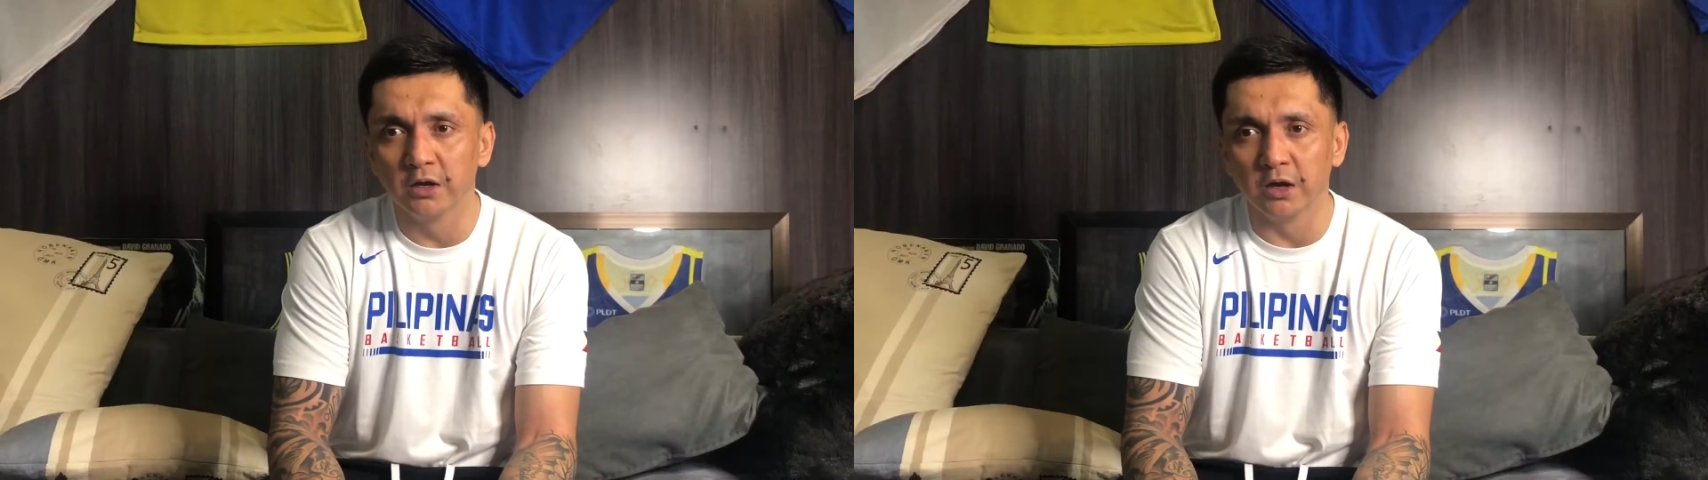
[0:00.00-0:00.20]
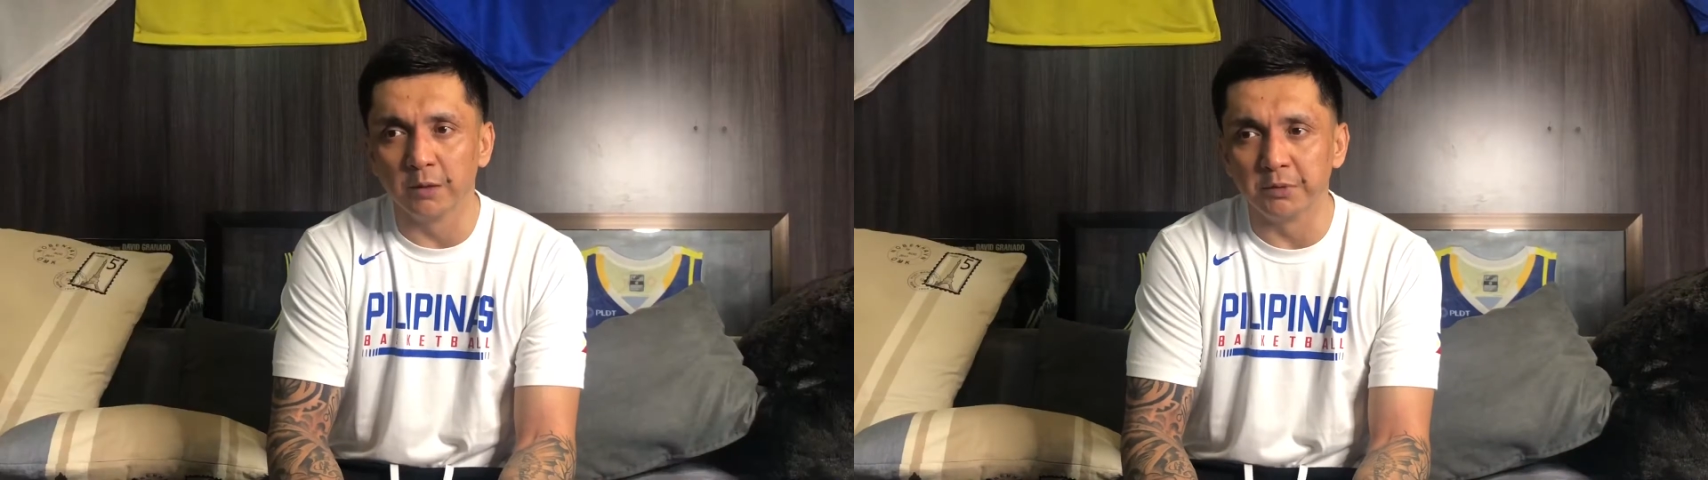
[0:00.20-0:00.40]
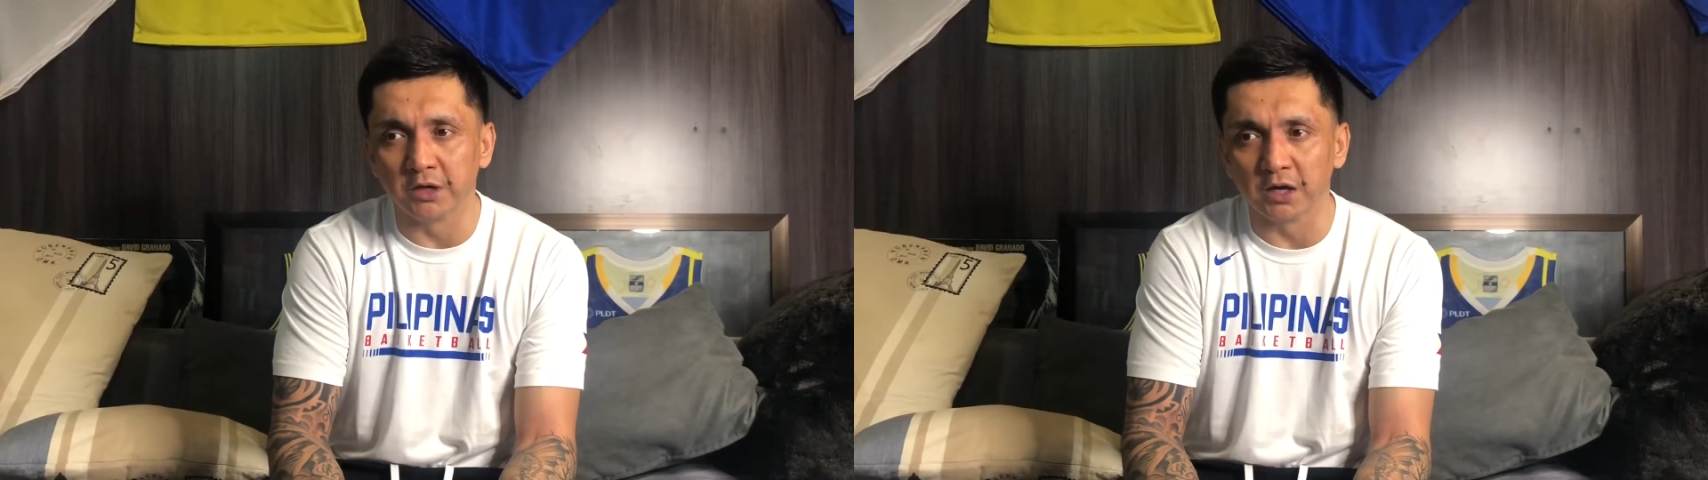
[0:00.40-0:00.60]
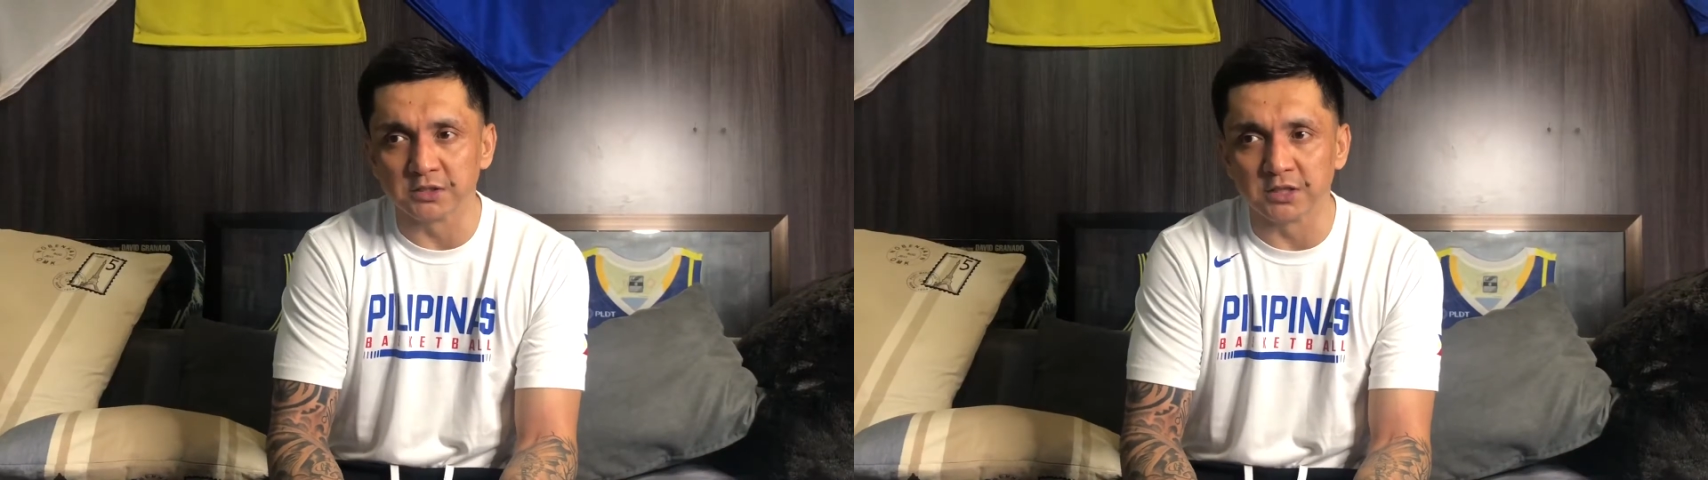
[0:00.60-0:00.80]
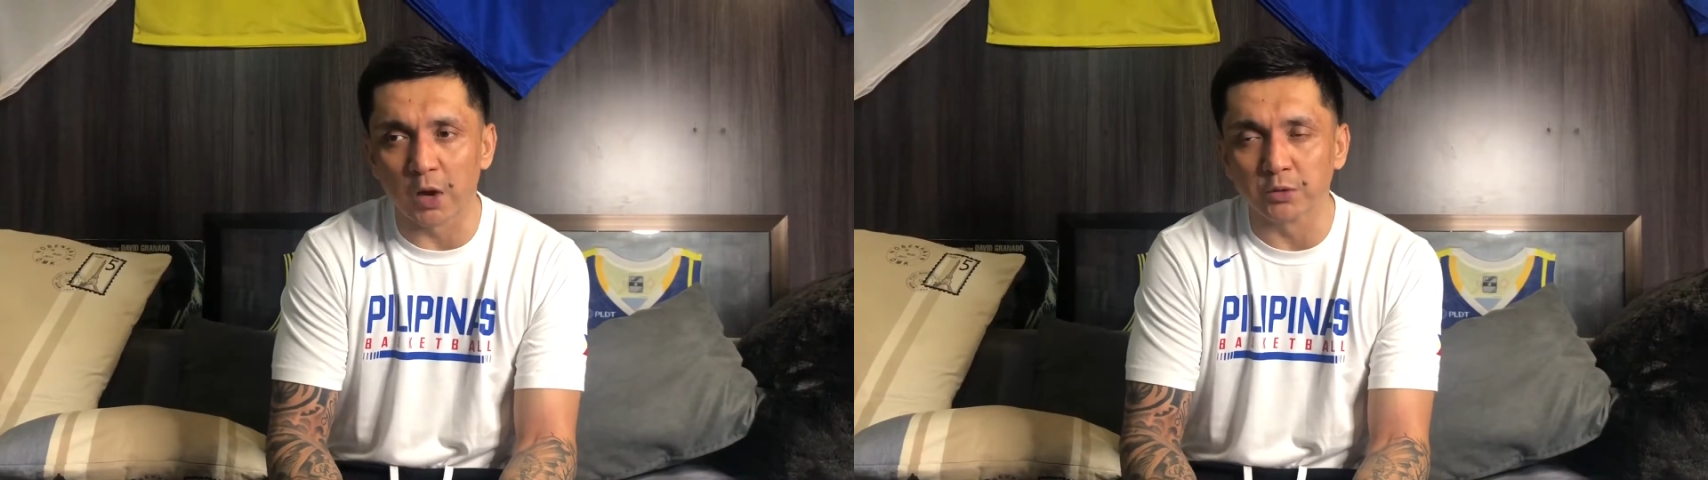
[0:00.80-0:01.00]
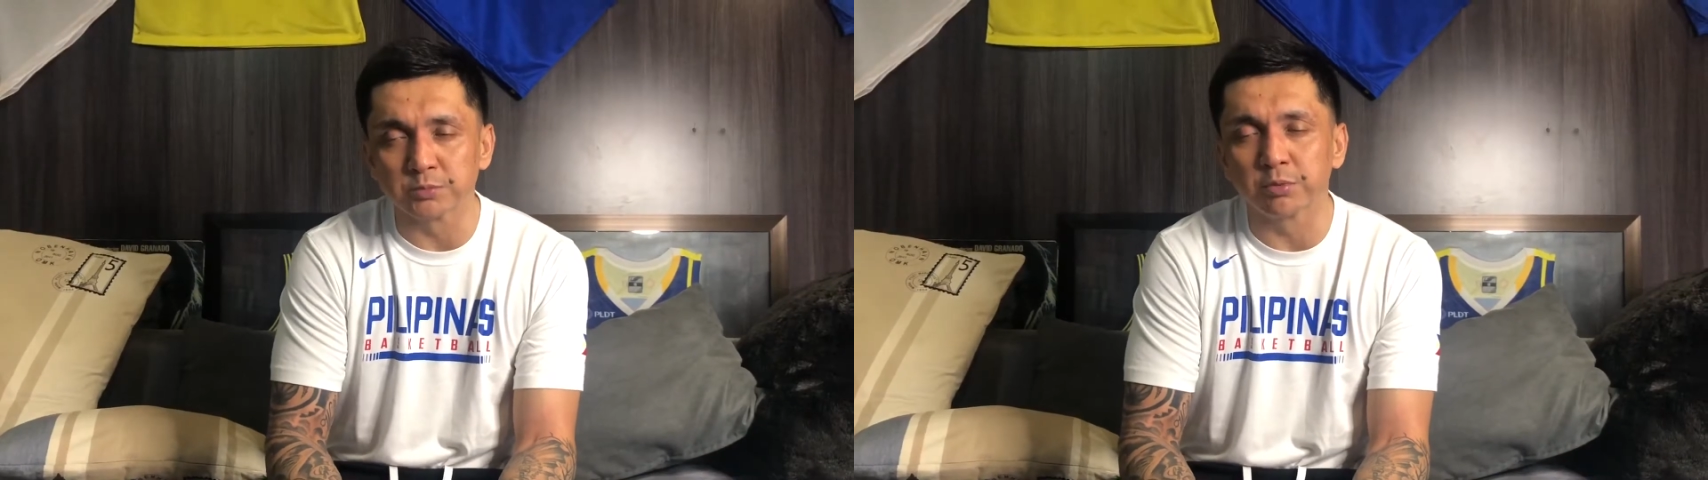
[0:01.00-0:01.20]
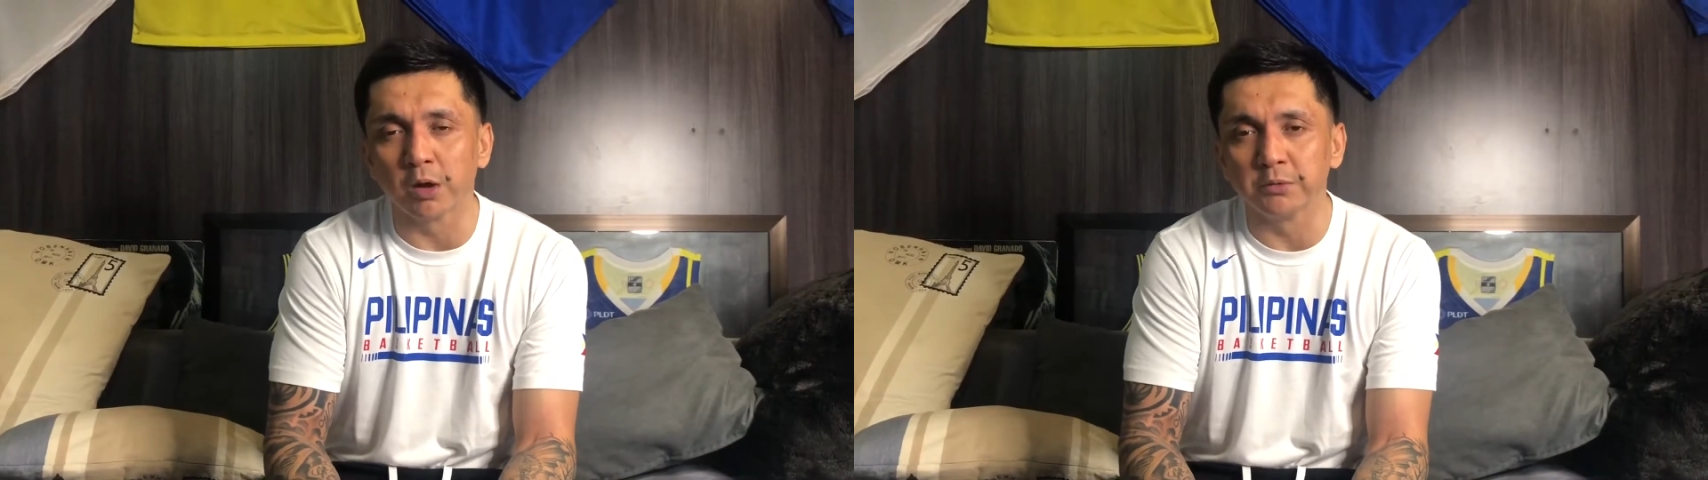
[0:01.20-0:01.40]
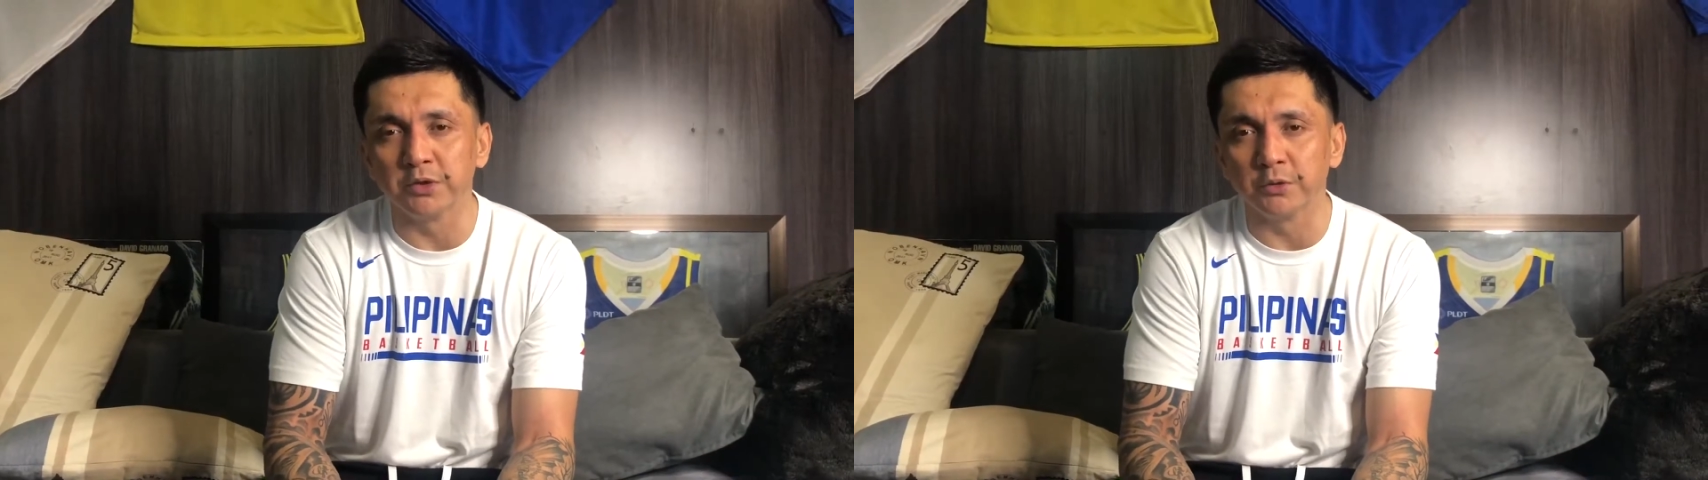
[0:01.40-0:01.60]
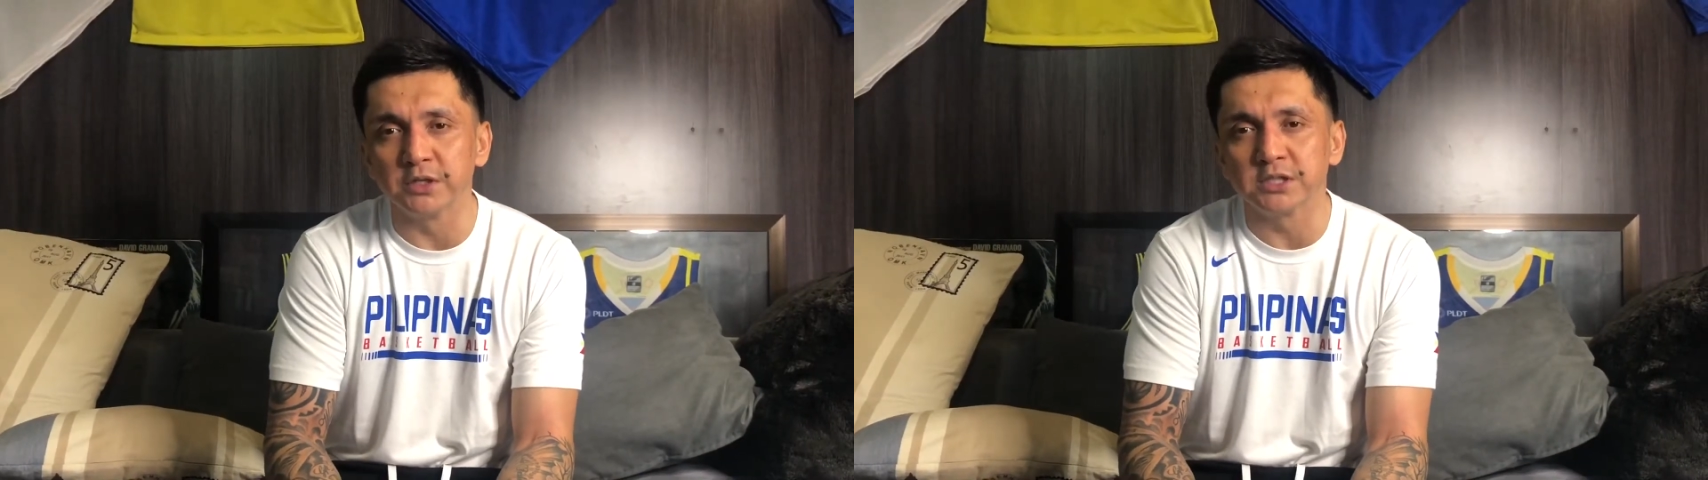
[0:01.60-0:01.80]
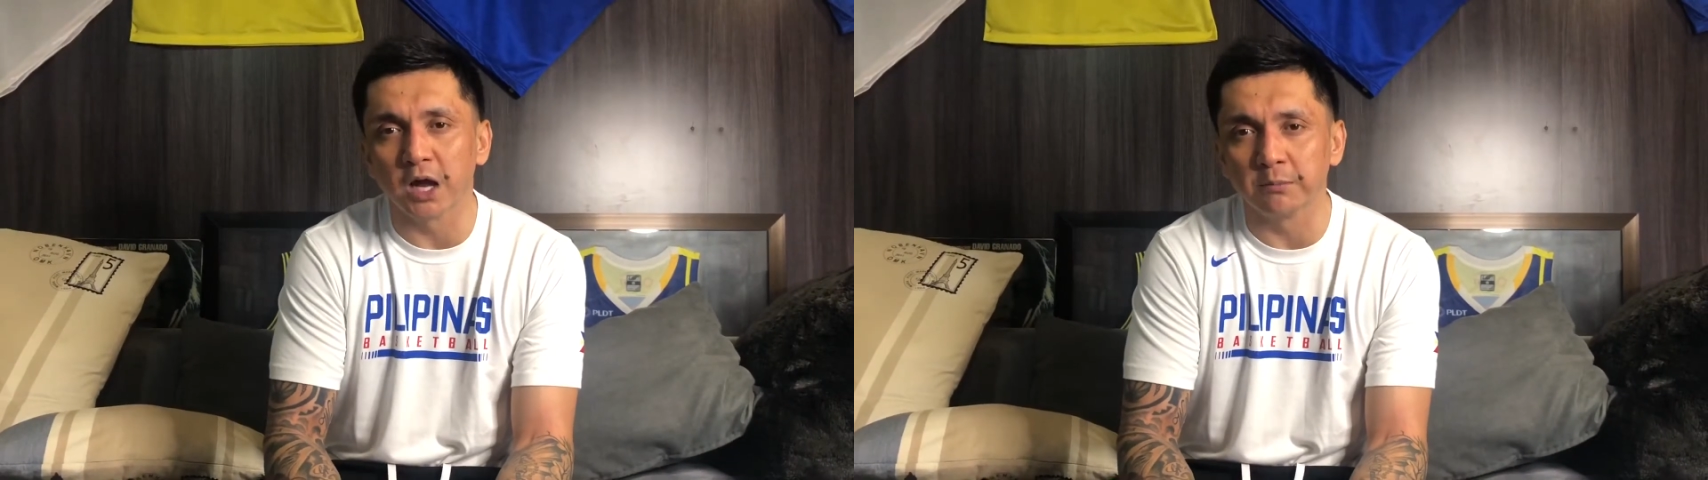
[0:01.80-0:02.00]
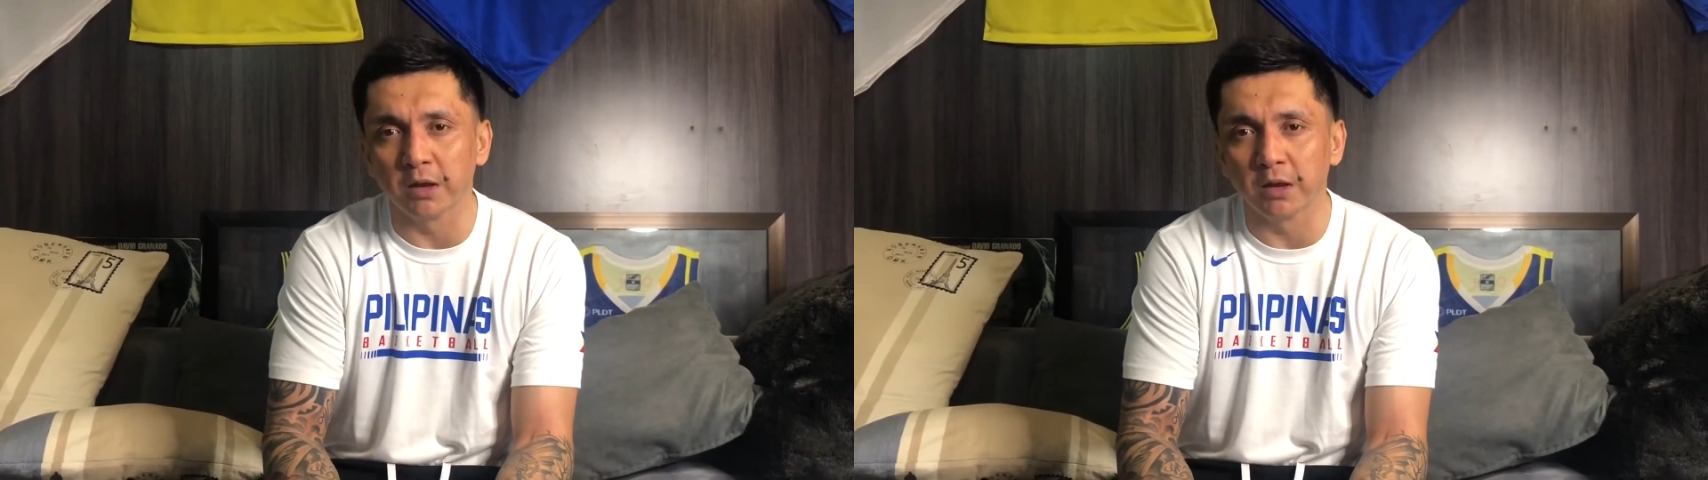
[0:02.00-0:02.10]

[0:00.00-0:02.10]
because that was probably the only time in my